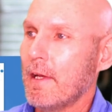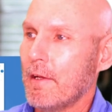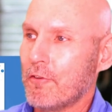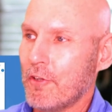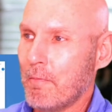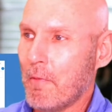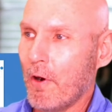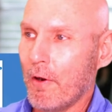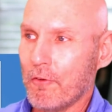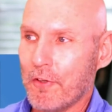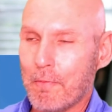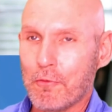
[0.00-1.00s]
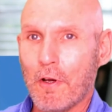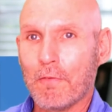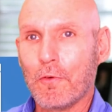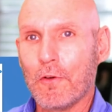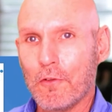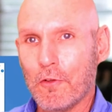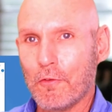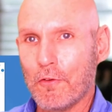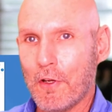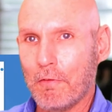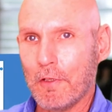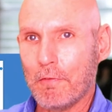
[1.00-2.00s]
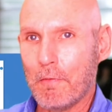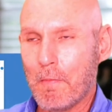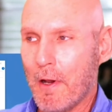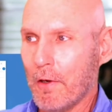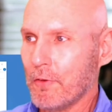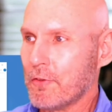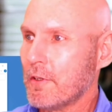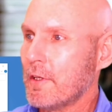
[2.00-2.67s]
Some are. The same software is used for several different models,